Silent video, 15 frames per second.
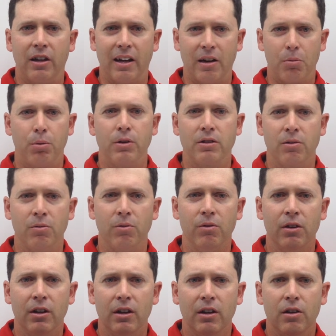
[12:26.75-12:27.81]
kind of put
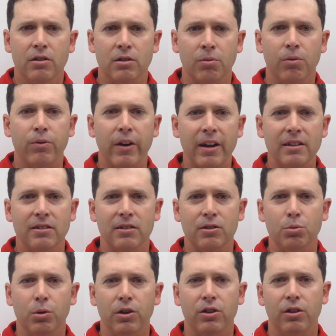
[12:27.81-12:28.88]
some
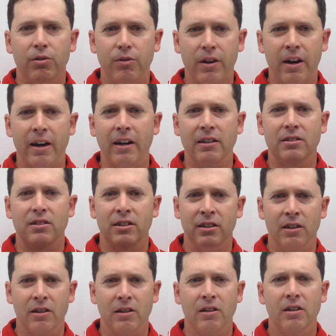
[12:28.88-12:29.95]
faces with the vans
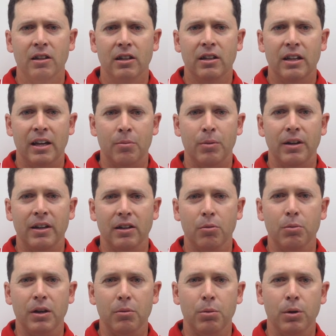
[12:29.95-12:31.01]
and begin to
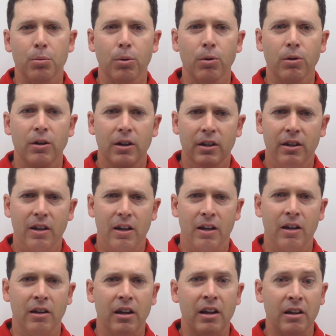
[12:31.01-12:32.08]
meet people
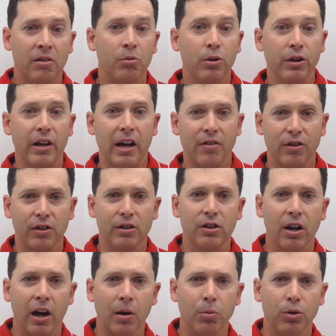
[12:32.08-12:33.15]
and really have a good
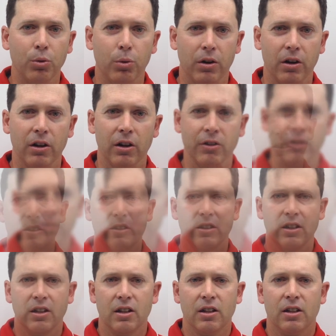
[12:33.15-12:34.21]
time with one another.
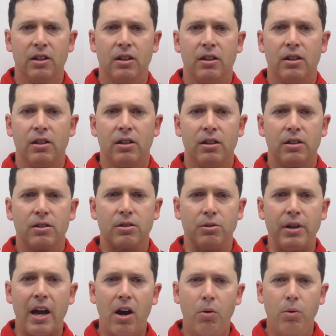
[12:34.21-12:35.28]
So
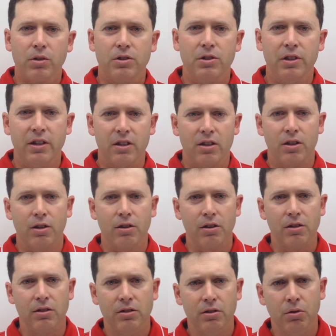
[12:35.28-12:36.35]
now once you
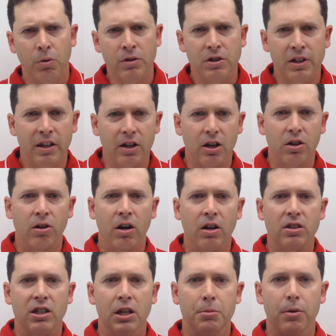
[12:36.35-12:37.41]
get
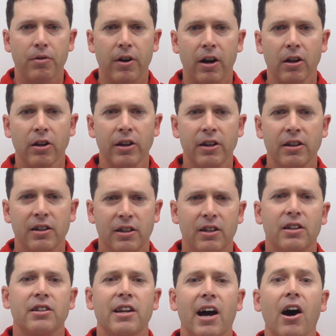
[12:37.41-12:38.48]
across Heber Valley,
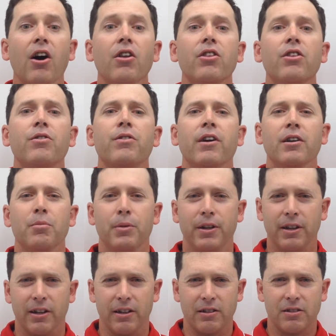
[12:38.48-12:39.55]
now the fun
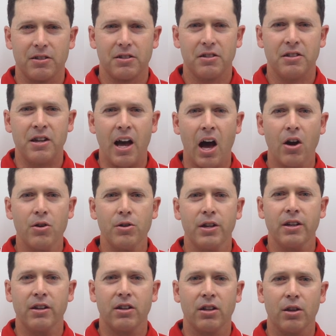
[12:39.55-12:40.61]
begins. Now you
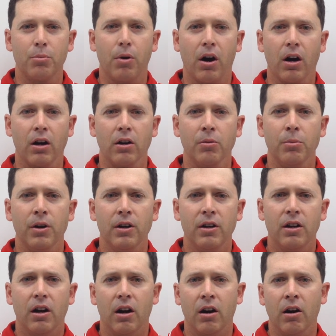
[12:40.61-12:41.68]
get to the bottom
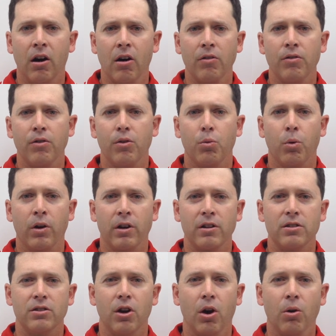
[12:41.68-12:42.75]
of what
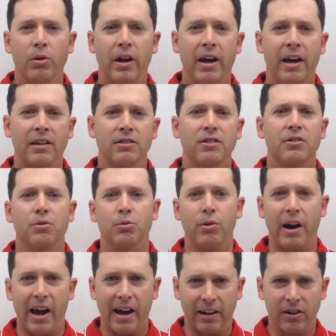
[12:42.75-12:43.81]
is known as
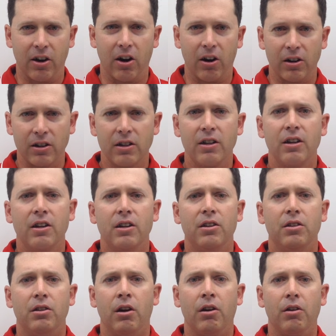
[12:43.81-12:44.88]
Ragnar.
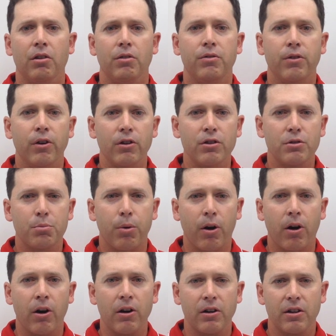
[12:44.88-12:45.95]
The first
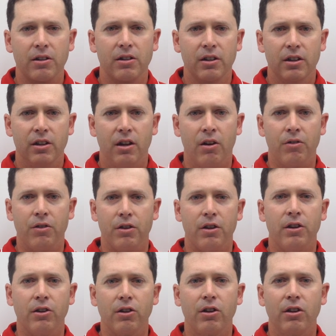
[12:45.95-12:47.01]
part of
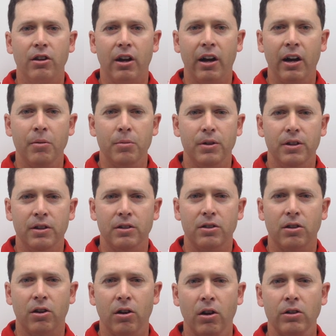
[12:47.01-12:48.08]
the hill climb is
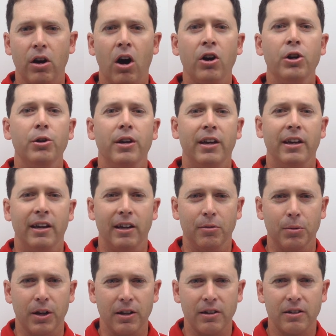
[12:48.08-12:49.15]
called Are You
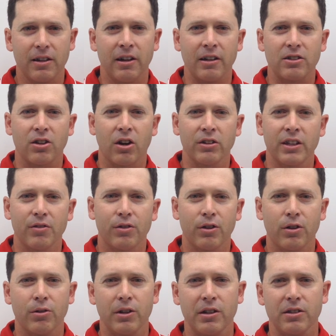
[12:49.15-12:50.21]
Kidding Me? And it's called that
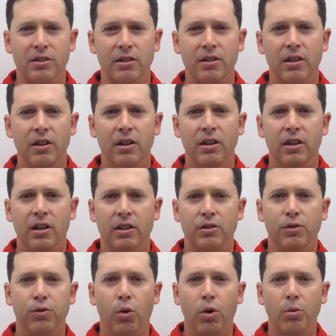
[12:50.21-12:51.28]
for a reason. It's
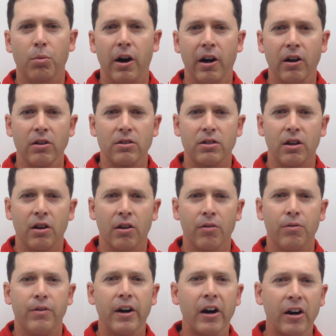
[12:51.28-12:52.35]
4 miles
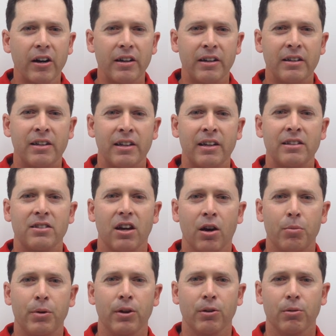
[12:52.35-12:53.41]
of very intense
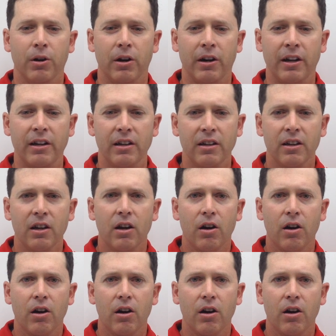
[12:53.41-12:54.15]
uphill running,